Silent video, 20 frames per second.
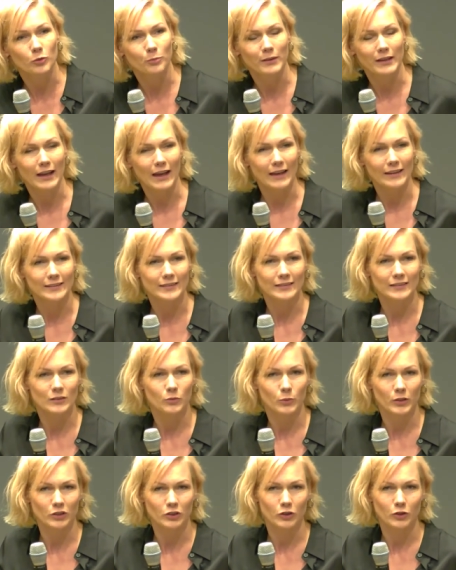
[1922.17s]
be asked,
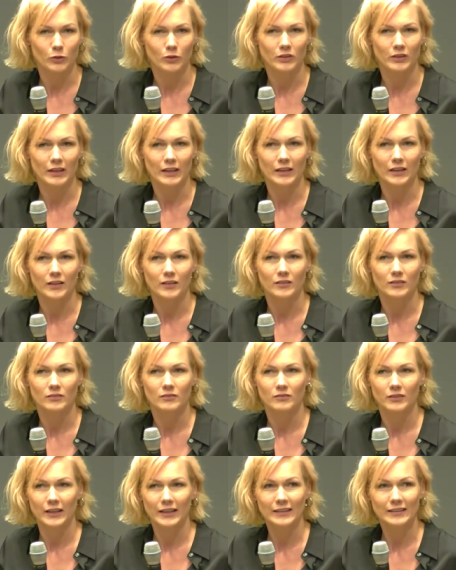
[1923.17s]
what do you think,
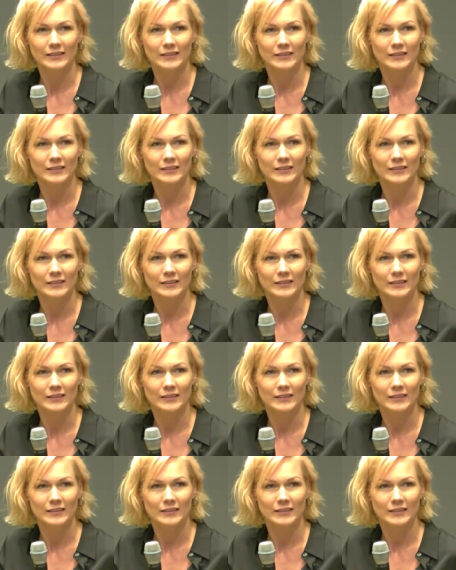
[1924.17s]
right?